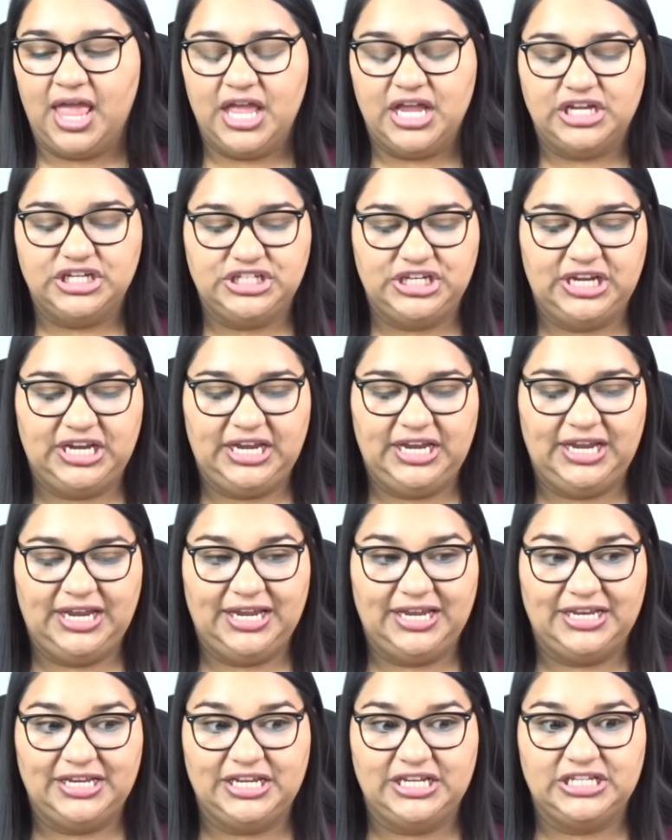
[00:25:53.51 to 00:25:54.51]

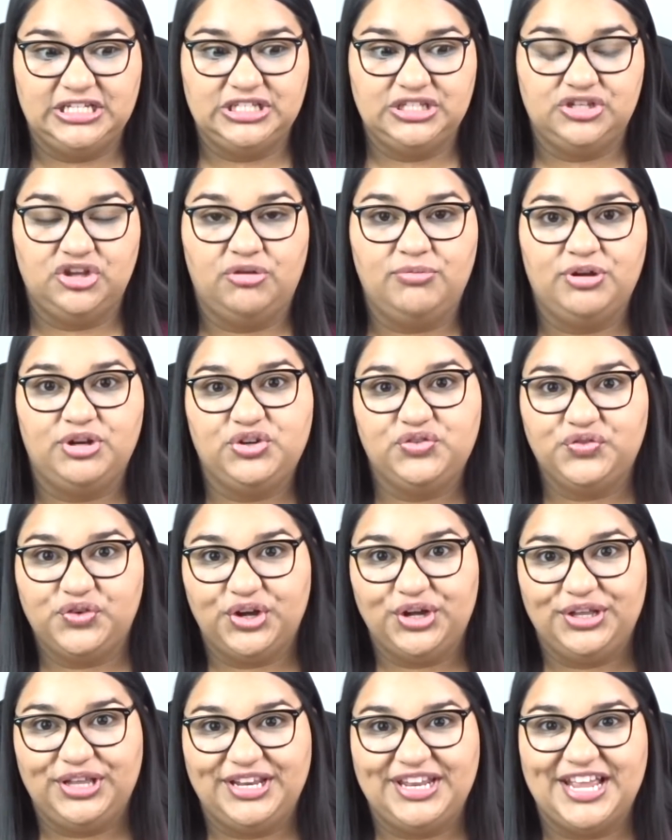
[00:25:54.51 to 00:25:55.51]
She does so much
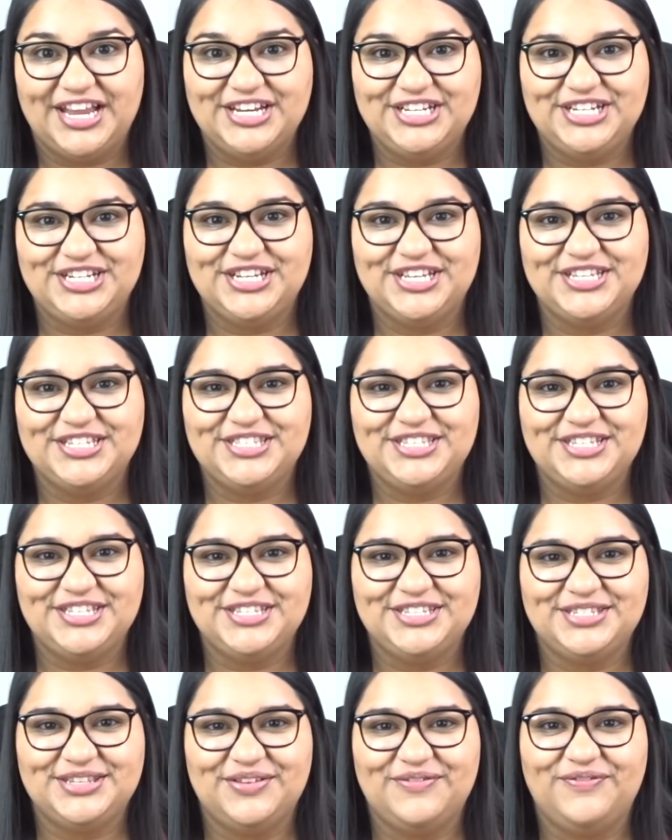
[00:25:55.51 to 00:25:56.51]
foiling. And she does
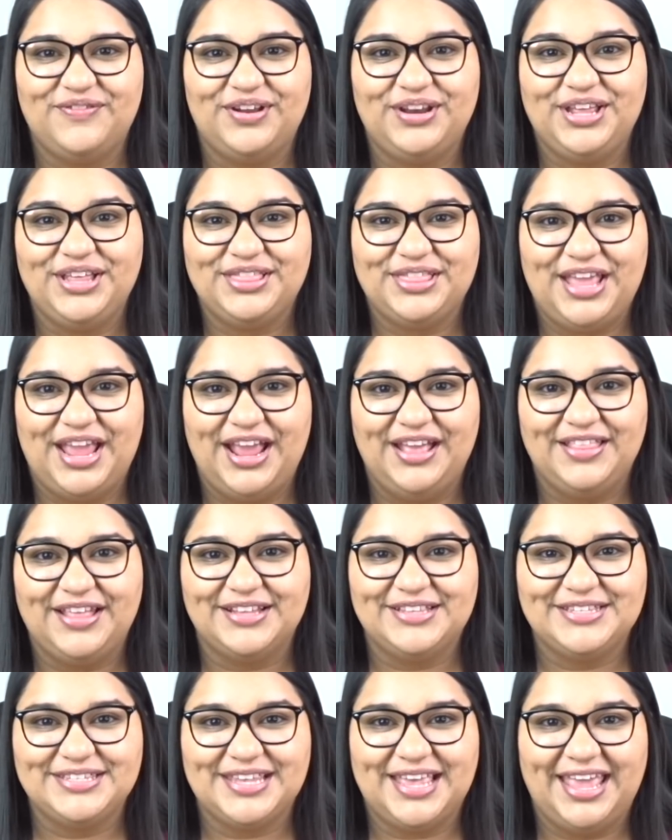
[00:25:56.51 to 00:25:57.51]
this funny thing
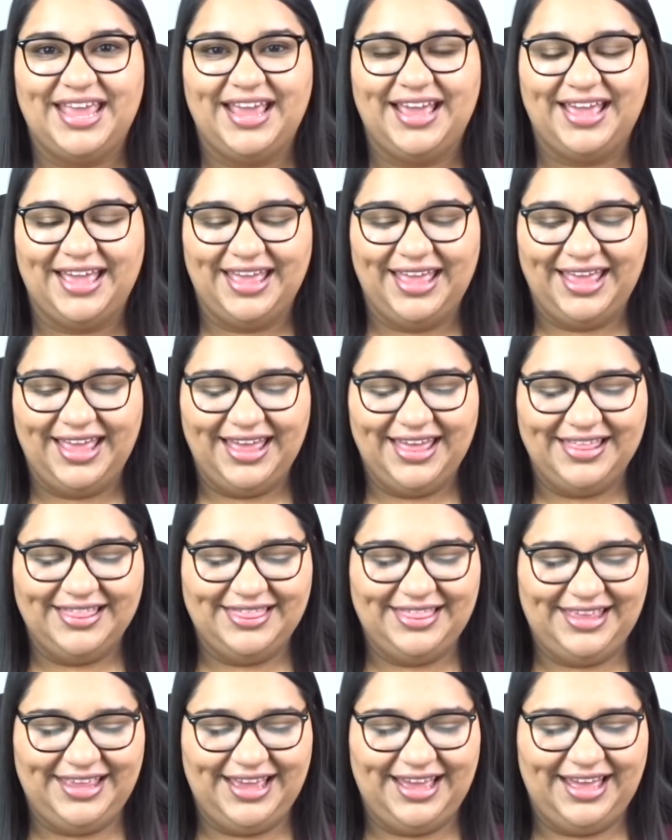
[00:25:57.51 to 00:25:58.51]
that's like
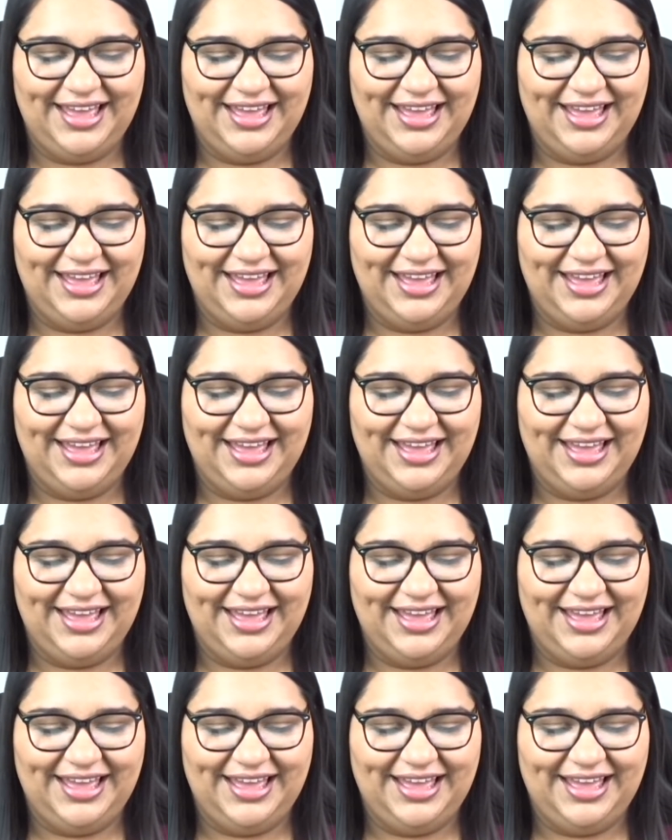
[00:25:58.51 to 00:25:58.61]
the,